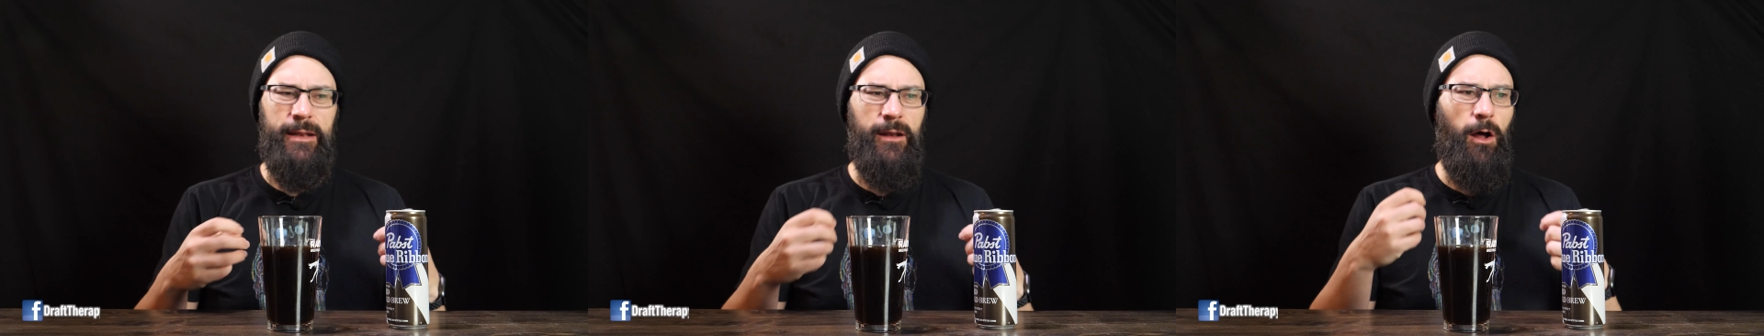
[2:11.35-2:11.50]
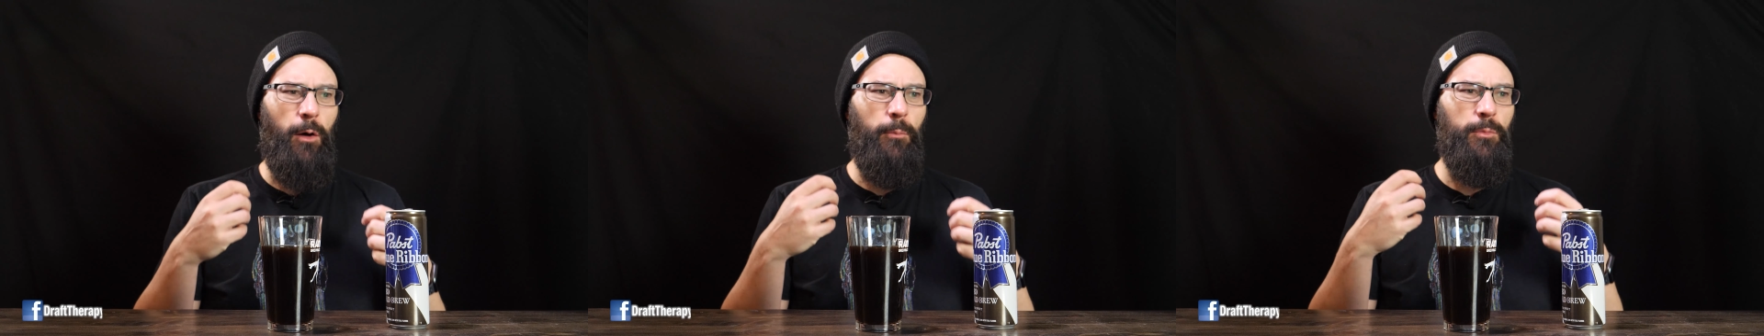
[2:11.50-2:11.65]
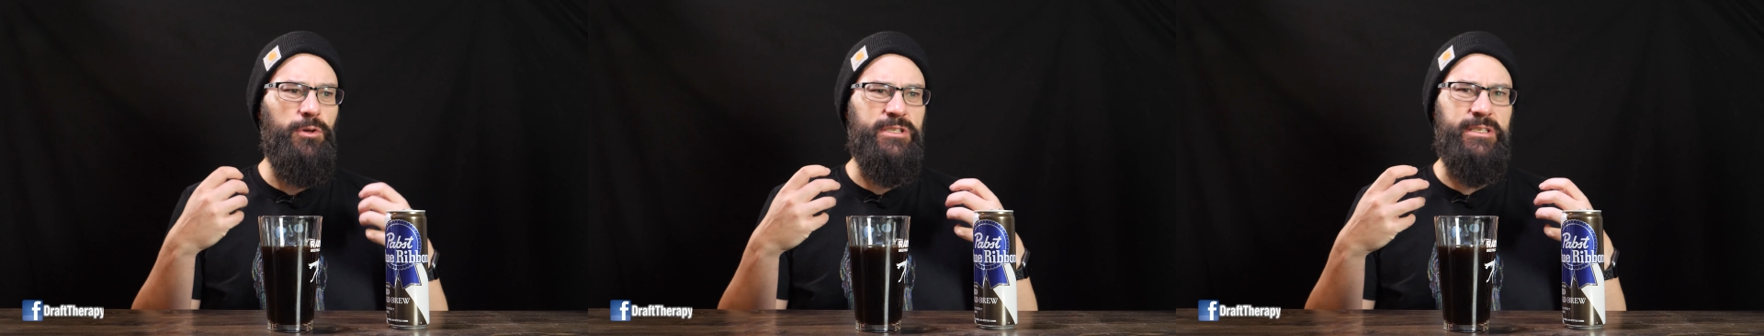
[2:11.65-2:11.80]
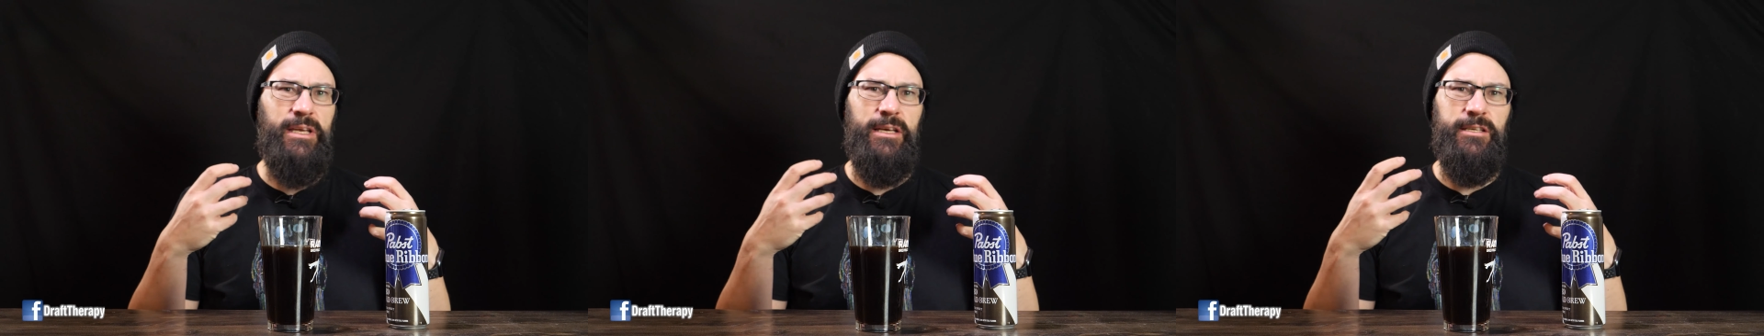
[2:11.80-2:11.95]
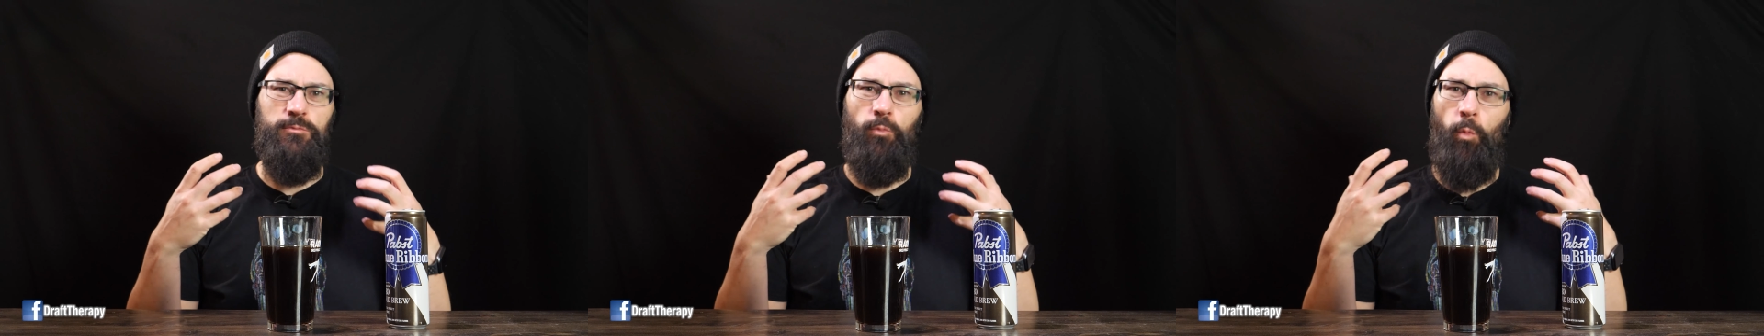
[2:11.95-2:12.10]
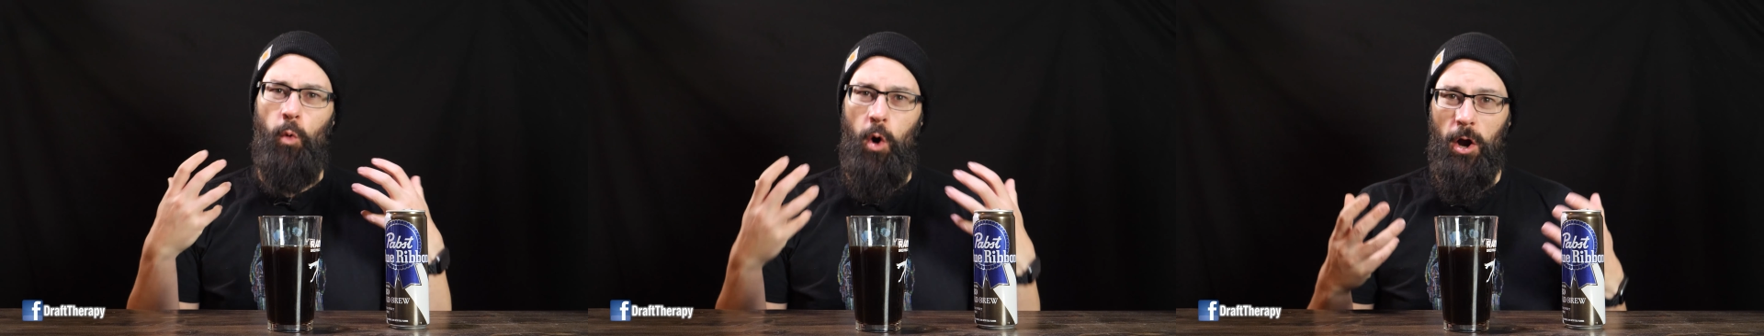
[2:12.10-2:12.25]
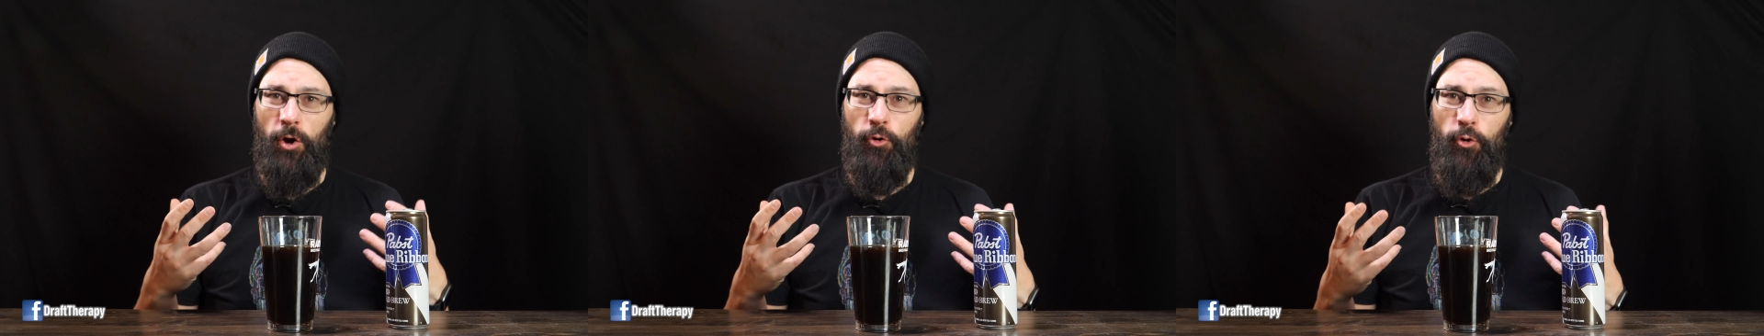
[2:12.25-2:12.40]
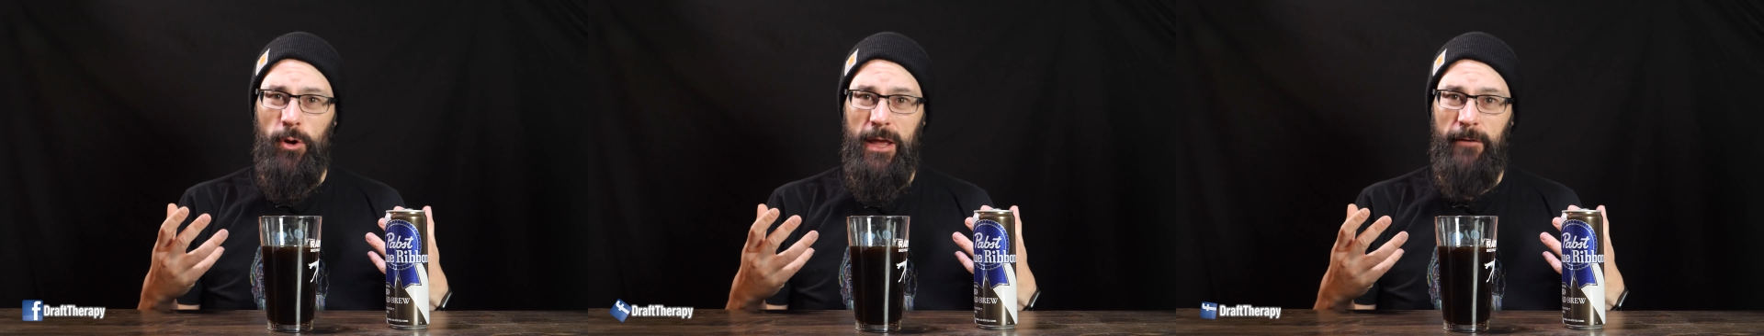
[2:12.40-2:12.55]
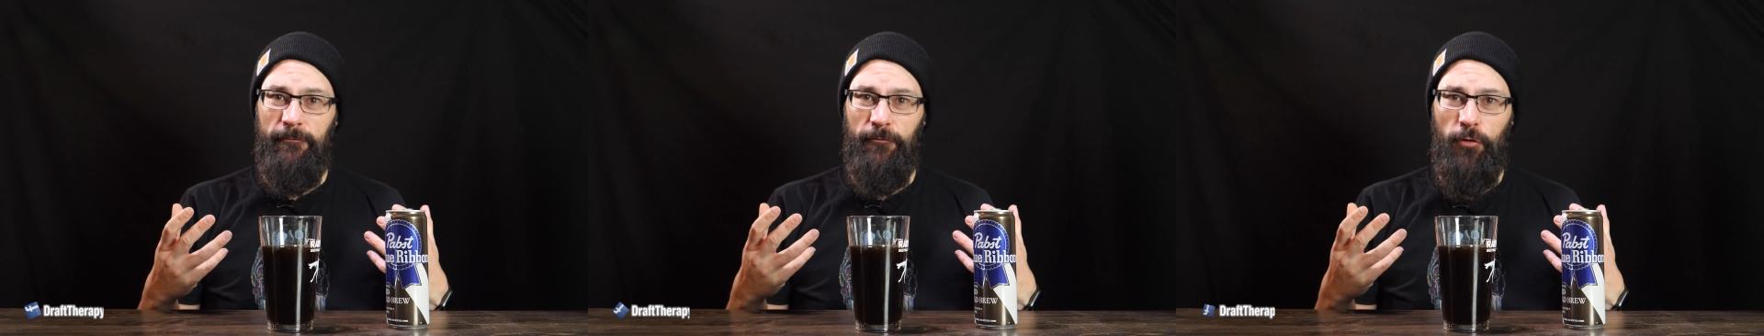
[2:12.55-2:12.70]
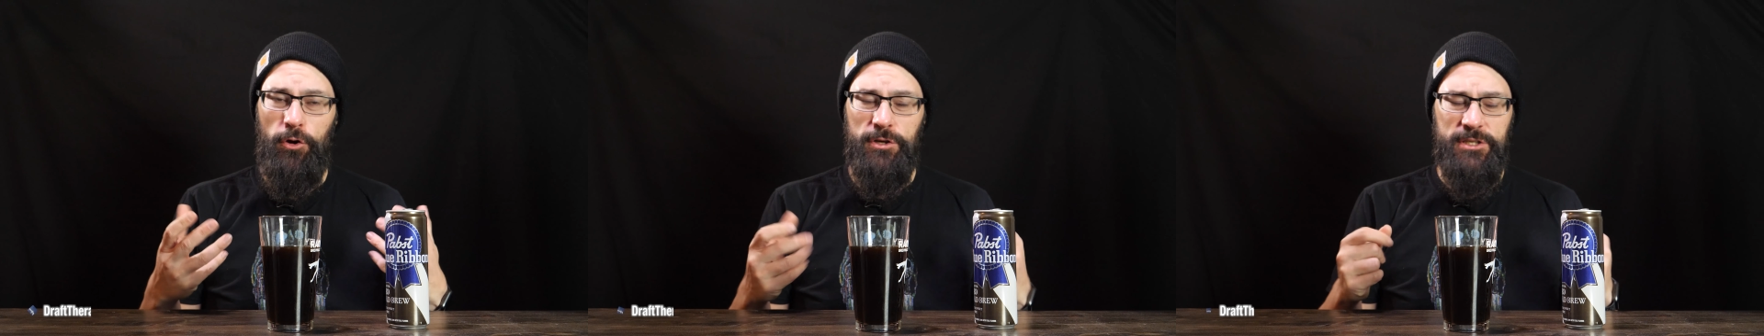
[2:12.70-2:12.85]
It almost tastes watery
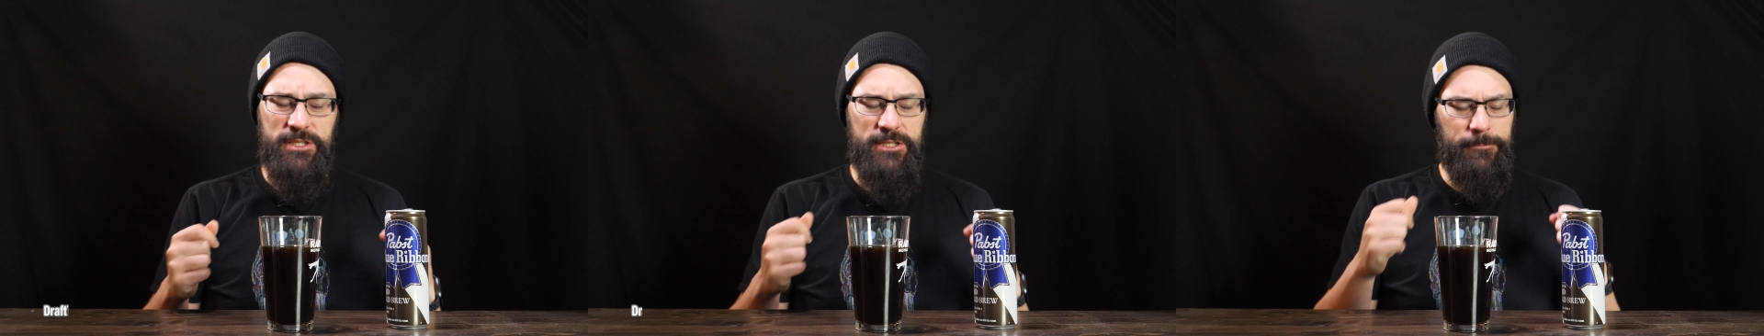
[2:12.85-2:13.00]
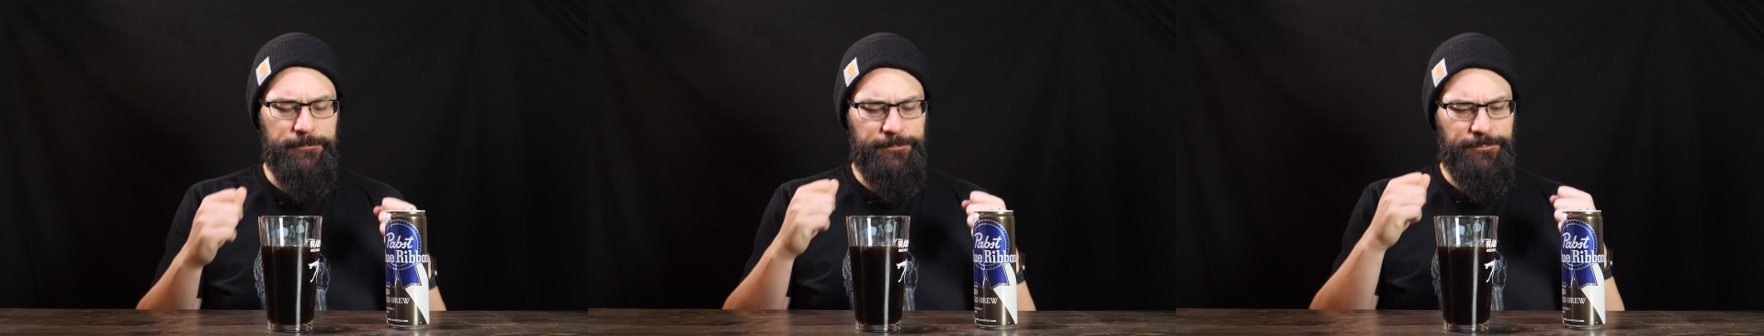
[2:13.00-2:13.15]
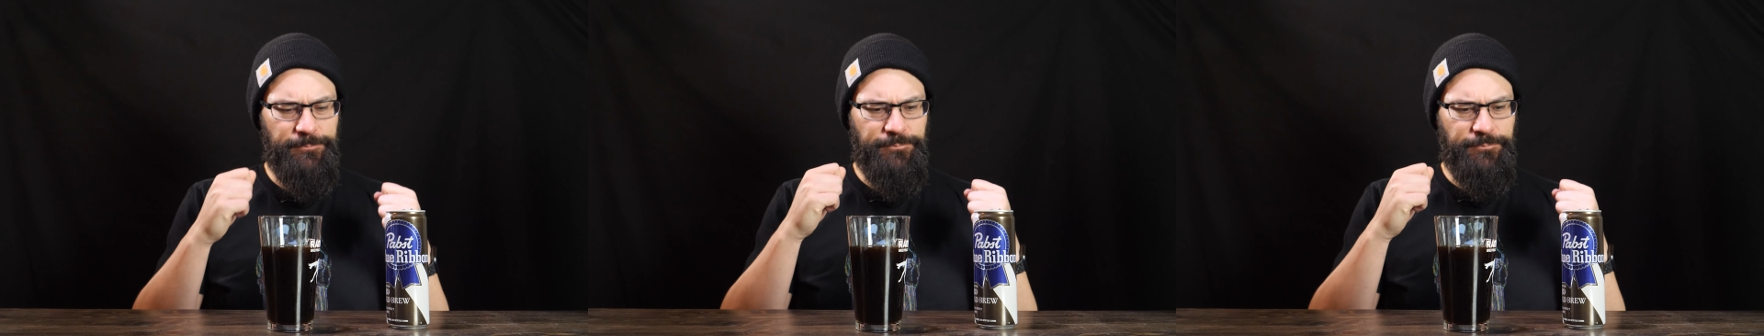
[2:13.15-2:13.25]
at first.